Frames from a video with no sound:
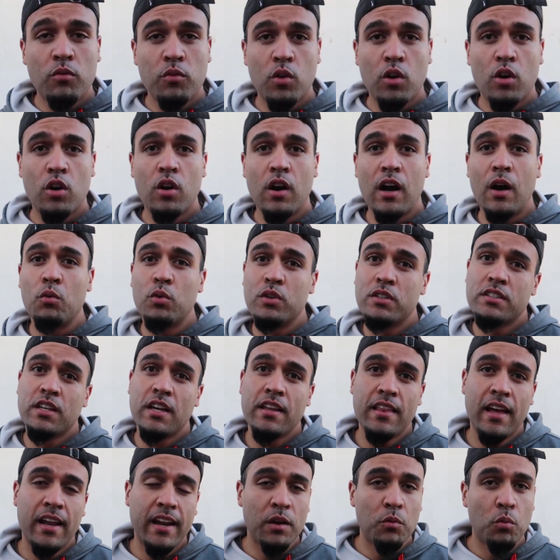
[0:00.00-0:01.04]
Overall, I would
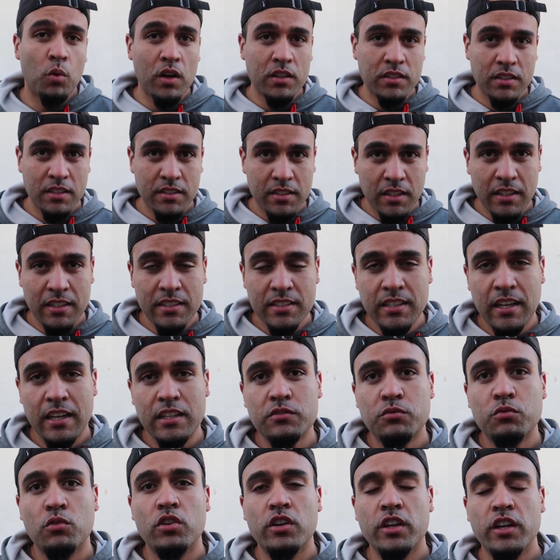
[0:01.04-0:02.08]
say that it was a
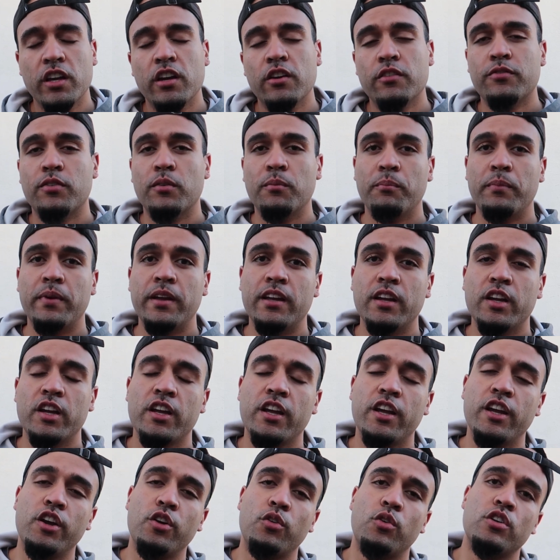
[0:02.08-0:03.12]
successful year for me
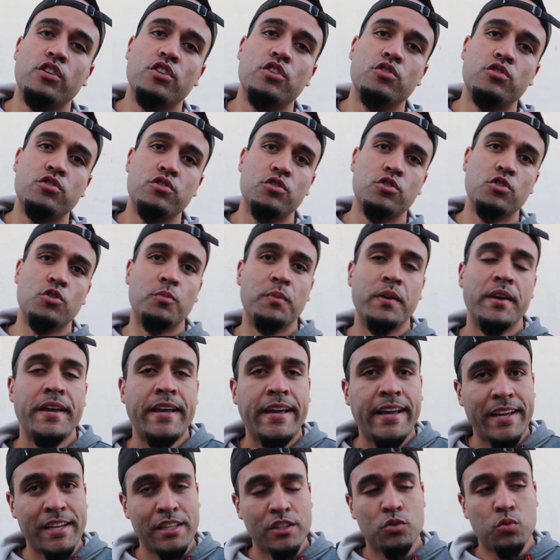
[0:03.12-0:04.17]
here on YouTube
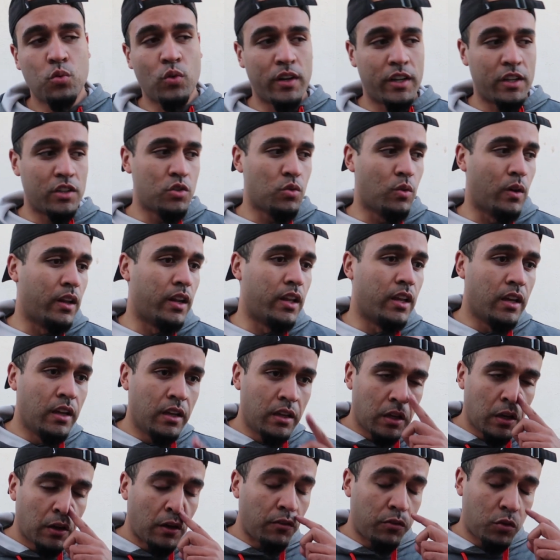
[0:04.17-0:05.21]
in twenty twenty.
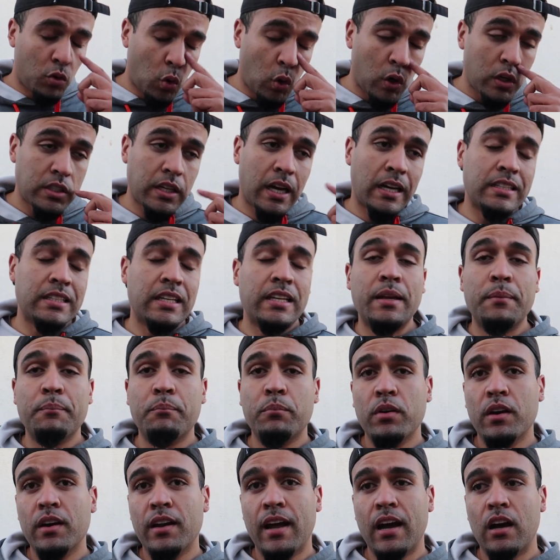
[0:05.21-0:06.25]
Of course, I didn't
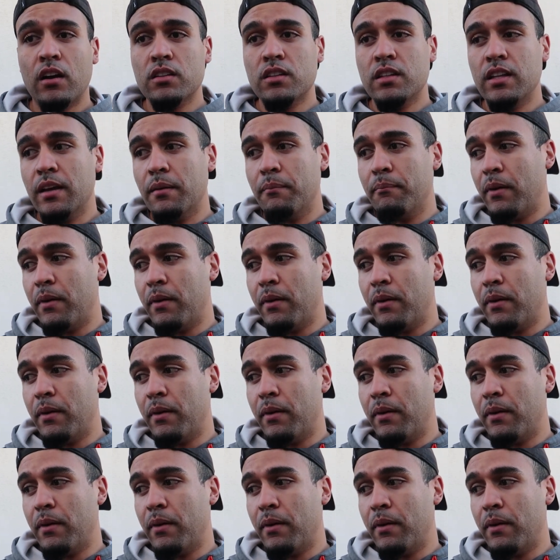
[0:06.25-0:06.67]
put out the